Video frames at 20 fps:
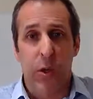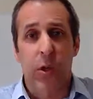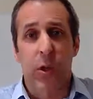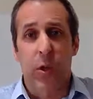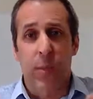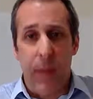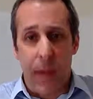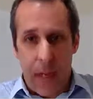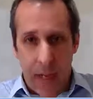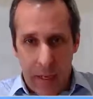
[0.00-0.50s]
to
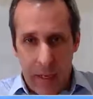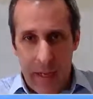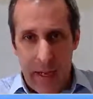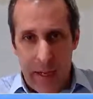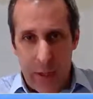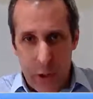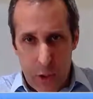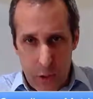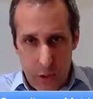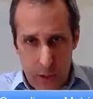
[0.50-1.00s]
make clear,
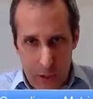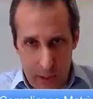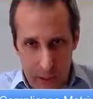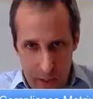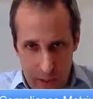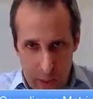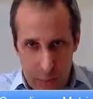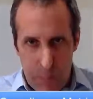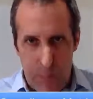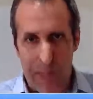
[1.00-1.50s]
to
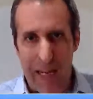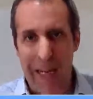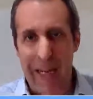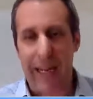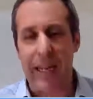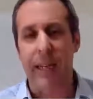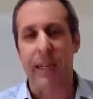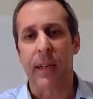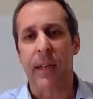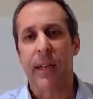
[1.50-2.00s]

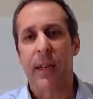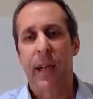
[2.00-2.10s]
explain